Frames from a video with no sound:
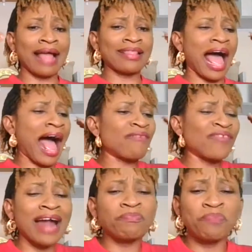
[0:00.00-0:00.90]
they have
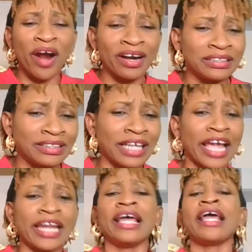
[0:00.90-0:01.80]
had parents
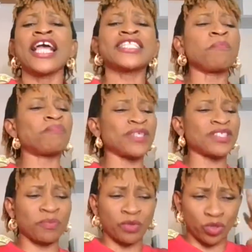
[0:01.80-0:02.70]
saying, is it
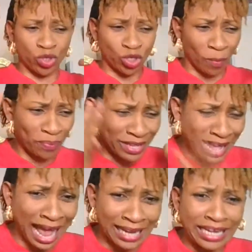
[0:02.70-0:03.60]
possible to stop
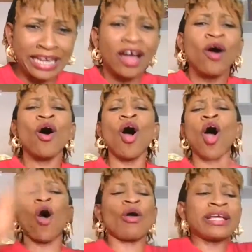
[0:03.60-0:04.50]
yelling?
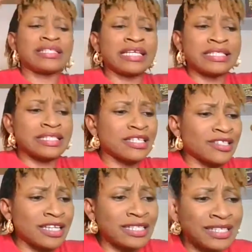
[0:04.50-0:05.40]
Oh, is it
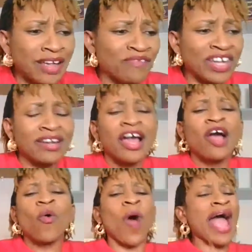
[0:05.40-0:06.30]
even,
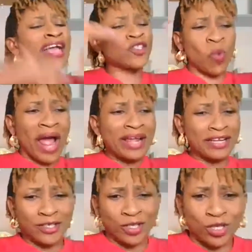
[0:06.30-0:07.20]
why do I
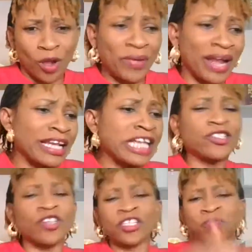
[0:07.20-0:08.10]
need to stop yelling?
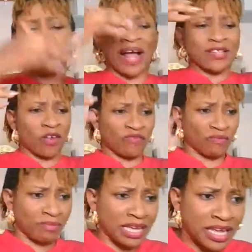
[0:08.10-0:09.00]
It's just part of
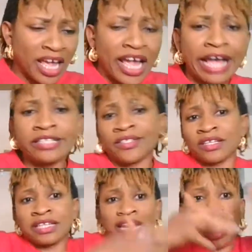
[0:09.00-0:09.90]
me. It's
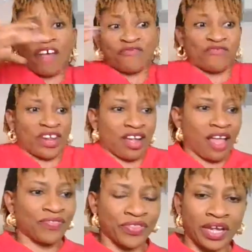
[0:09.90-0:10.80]
just an
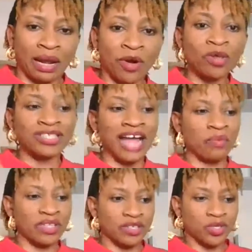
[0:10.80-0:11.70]
African thing. I'm going to start
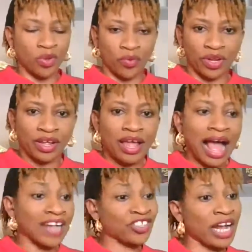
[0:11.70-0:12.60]
with this story.
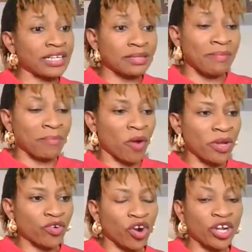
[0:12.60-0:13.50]
I shared it in my
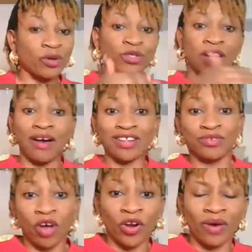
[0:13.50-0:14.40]
Mommy Chronicles on our